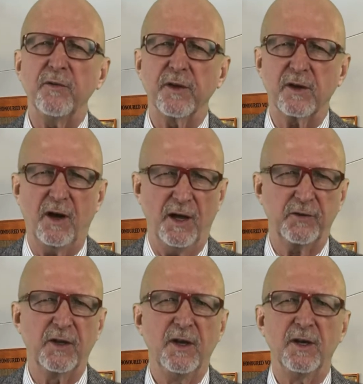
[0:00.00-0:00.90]
of the
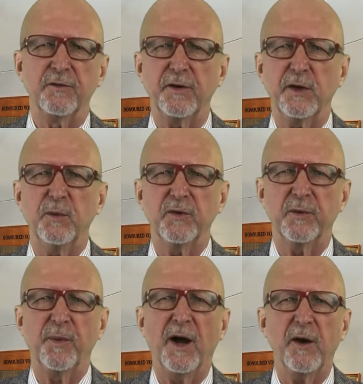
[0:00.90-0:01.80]
costs for you as
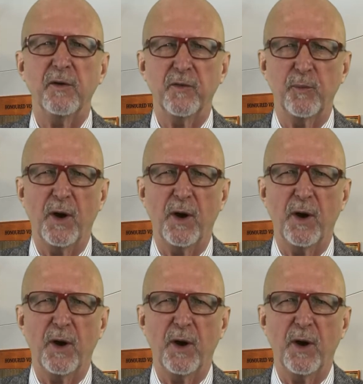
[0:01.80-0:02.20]
a buyer of a